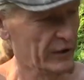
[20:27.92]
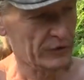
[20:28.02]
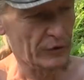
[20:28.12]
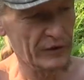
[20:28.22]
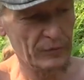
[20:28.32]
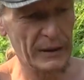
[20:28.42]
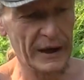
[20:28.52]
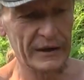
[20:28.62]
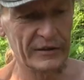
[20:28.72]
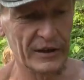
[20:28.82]
So this
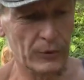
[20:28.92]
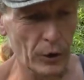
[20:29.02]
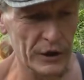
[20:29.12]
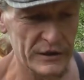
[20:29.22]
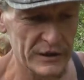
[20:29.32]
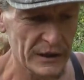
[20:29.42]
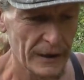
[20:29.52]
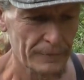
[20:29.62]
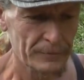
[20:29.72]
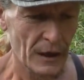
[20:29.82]
plant has a quality
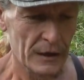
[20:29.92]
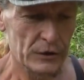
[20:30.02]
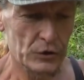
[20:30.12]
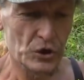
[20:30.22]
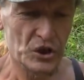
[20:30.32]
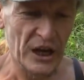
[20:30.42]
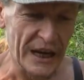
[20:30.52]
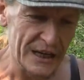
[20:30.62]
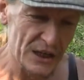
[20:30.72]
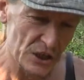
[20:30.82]
to
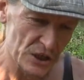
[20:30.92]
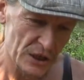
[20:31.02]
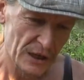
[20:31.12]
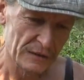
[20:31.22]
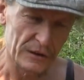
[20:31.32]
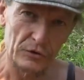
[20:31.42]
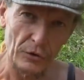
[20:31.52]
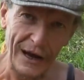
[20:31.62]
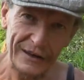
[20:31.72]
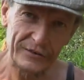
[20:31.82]
change the
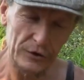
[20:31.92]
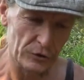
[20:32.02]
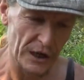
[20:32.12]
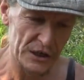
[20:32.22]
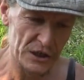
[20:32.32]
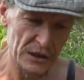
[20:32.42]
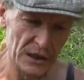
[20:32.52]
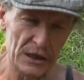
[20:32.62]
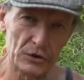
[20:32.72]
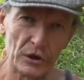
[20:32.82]
dry situation
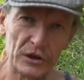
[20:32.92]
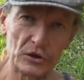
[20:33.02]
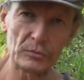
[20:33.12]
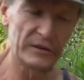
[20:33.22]
into a humid